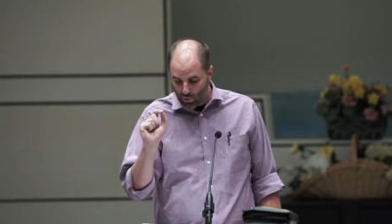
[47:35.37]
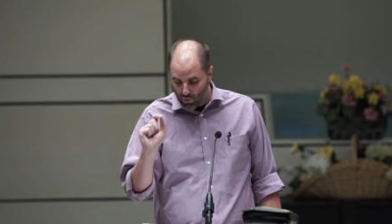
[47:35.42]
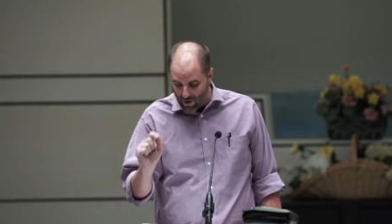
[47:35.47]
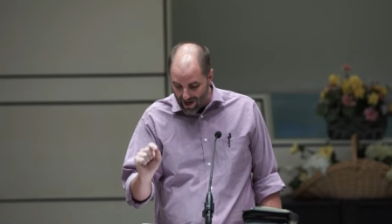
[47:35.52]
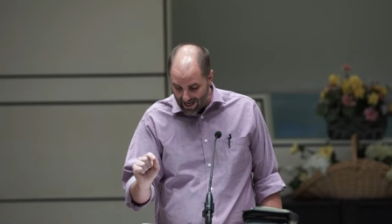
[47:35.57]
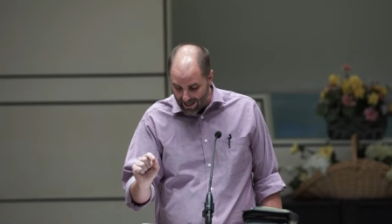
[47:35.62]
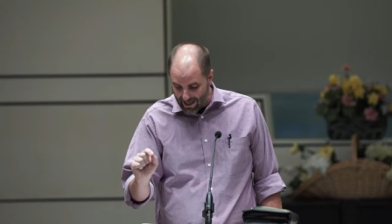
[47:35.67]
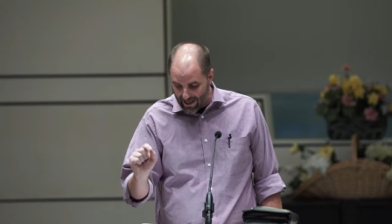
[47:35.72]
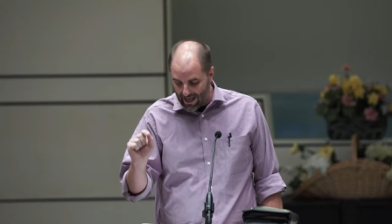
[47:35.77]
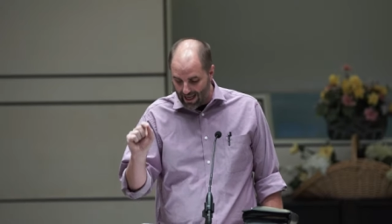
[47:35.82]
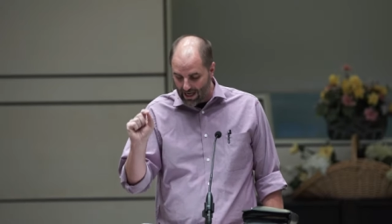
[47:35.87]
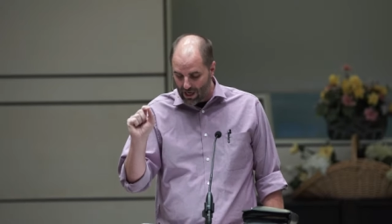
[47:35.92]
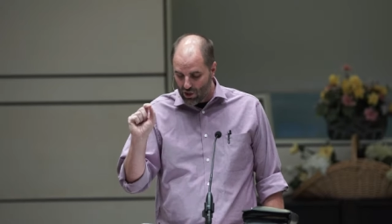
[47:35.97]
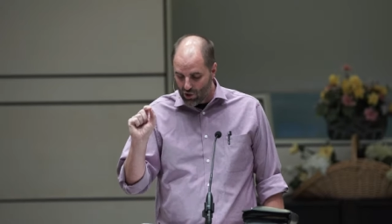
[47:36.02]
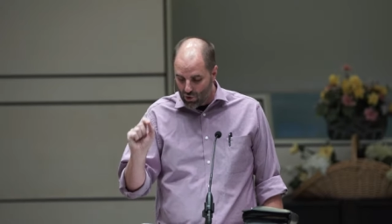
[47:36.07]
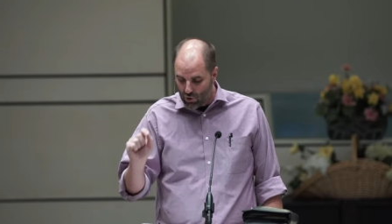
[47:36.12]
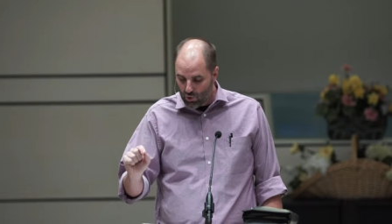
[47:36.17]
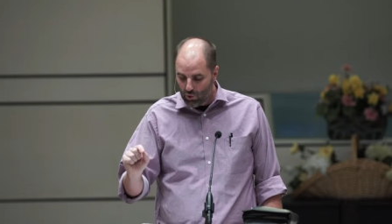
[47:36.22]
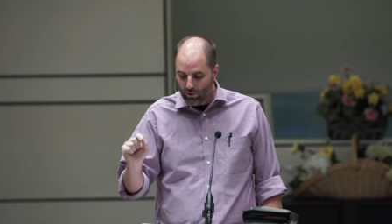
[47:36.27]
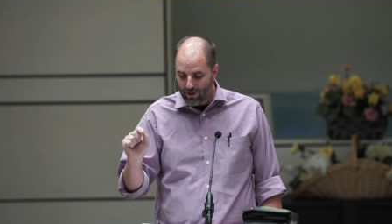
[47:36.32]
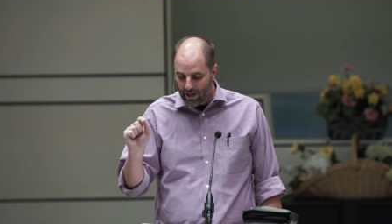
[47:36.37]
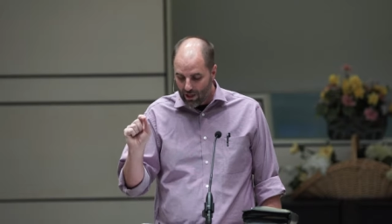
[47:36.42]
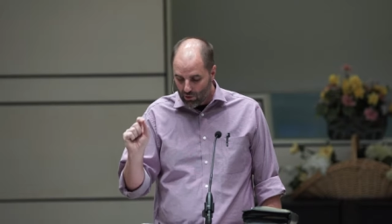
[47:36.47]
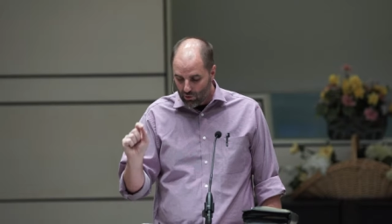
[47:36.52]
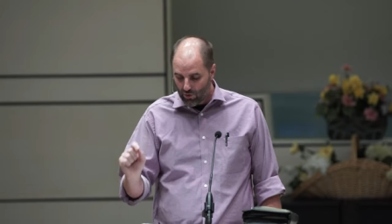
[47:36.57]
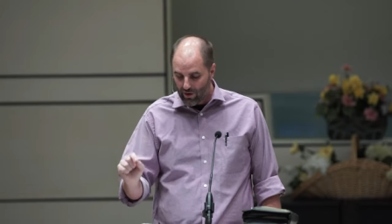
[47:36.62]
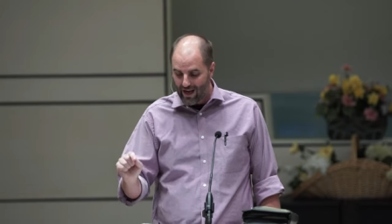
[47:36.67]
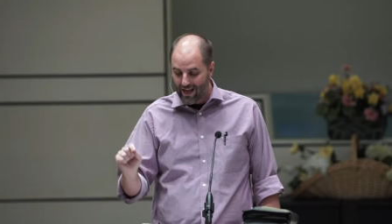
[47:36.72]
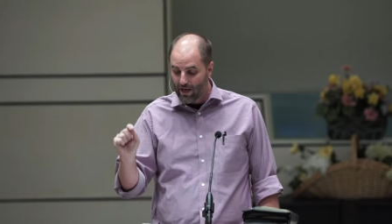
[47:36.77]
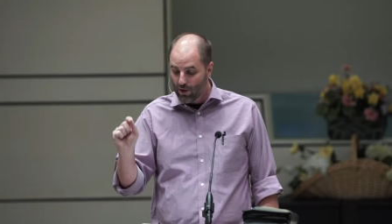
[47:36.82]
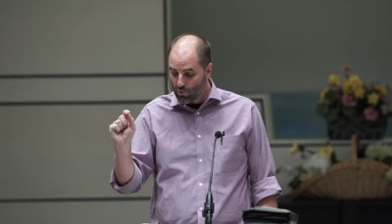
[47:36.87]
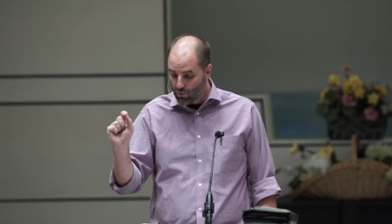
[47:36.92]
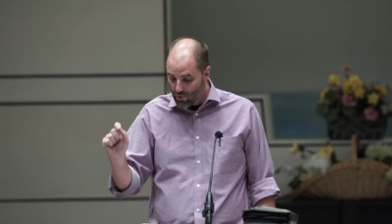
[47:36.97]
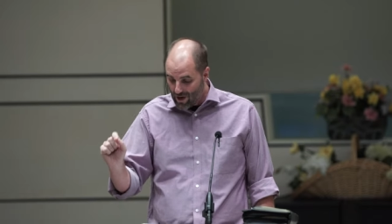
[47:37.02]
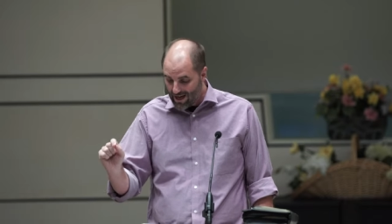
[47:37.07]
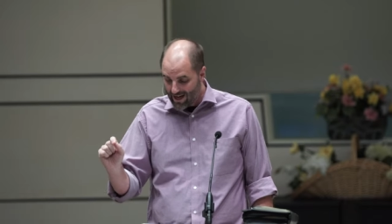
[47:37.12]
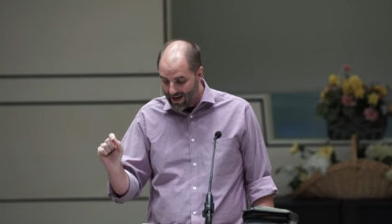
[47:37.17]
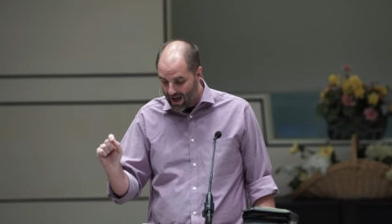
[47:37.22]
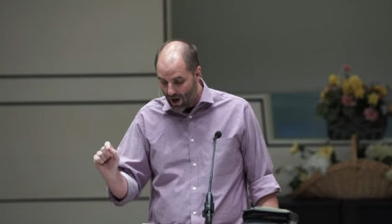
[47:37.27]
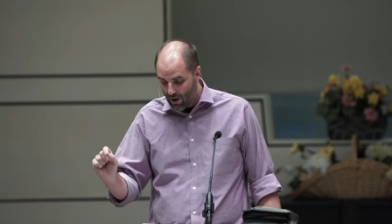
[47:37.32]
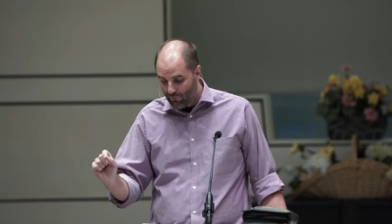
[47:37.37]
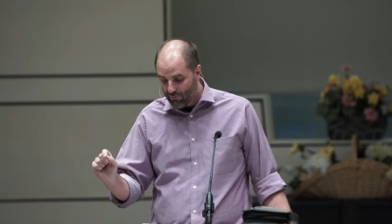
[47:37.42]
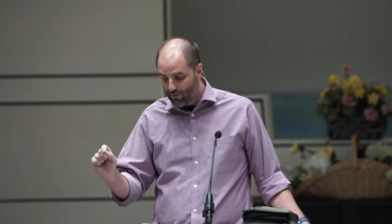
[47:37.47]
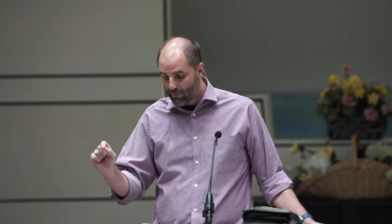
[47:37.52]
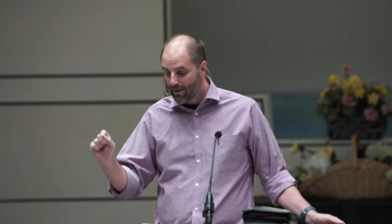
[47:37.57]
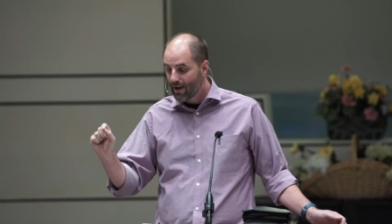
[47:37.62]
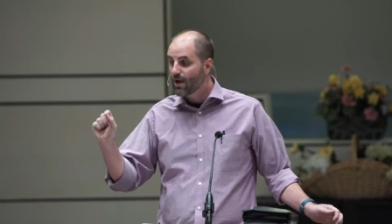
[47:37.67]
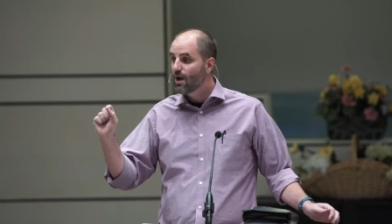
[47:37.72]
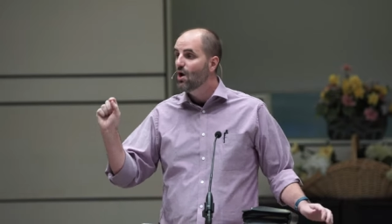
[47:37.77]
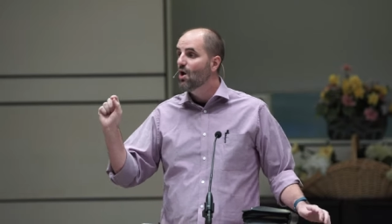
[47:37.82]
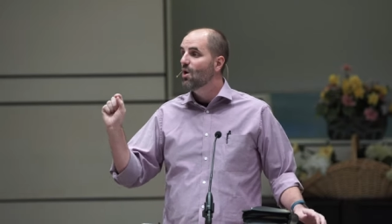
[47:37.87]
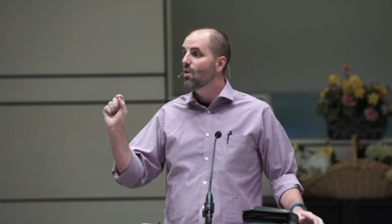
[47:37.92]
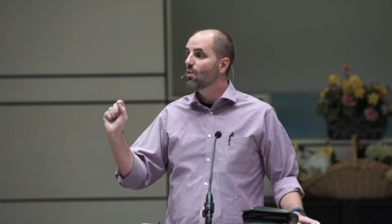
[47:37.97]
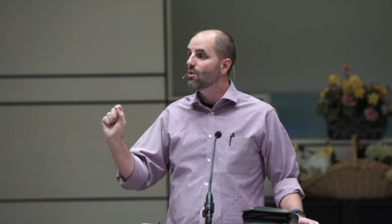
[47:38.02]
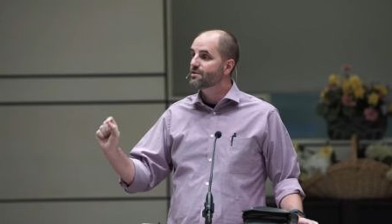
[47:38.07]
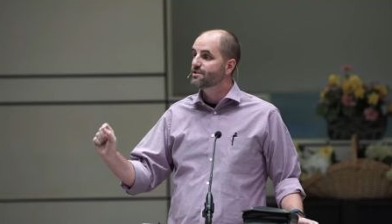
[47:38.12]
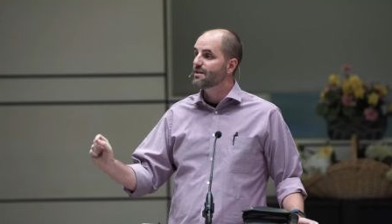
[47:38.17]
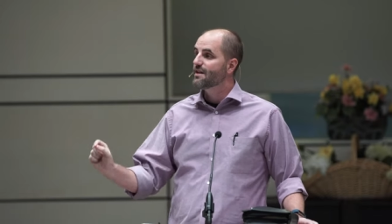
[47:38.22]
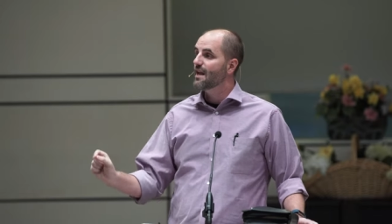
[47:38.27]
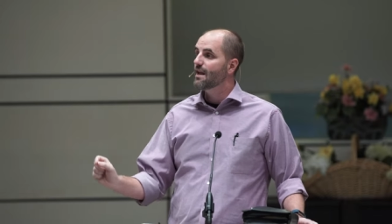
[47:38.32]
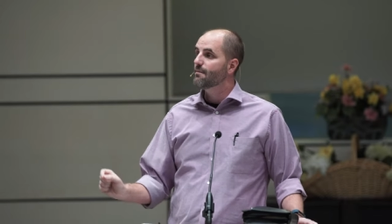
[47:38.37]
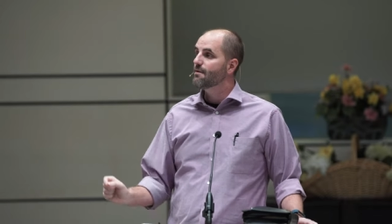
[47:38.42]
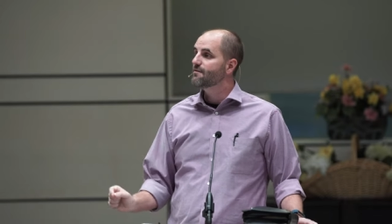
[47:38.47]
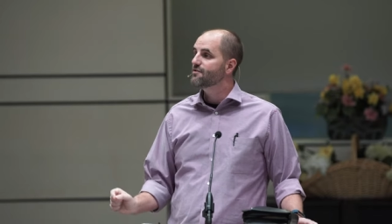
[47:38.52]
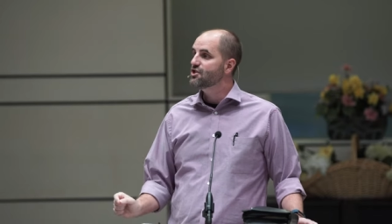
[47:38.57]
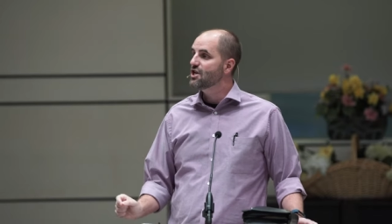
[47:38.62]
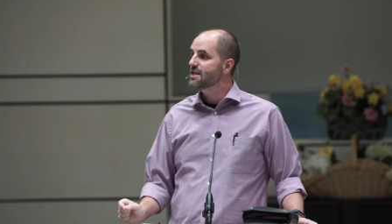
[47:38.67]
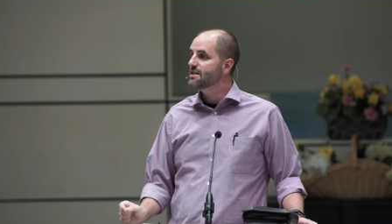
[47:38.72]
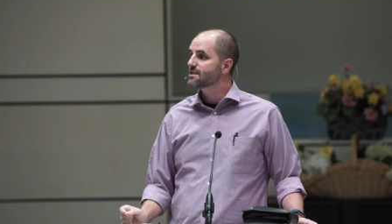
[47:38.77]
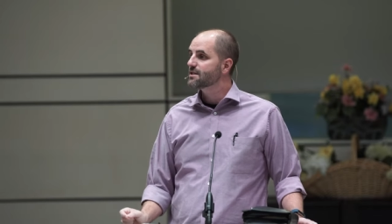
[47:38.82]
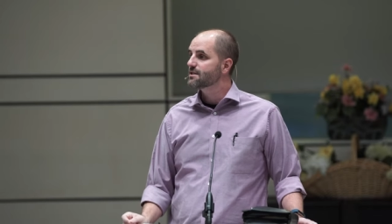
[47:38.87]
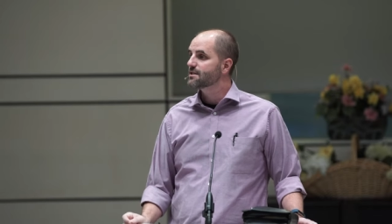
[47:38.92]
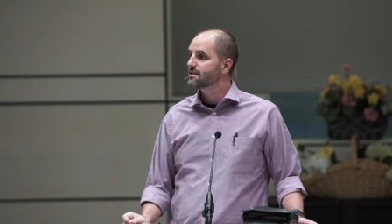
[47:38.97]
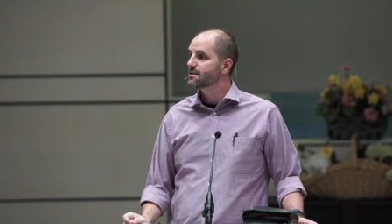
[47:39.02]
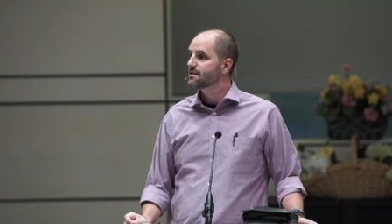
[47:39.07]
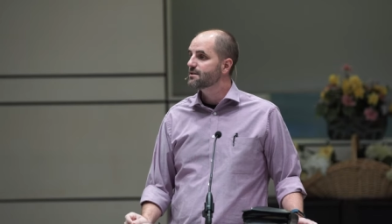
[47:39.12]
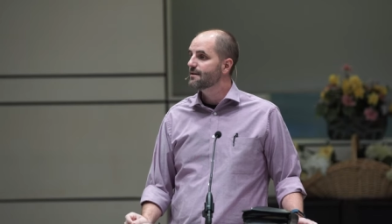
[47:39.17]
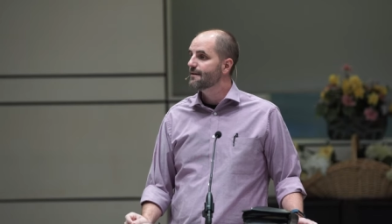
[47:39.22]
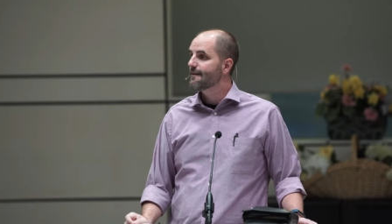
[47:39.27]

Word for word: written in a newly created written alphabet was the name of Jesus.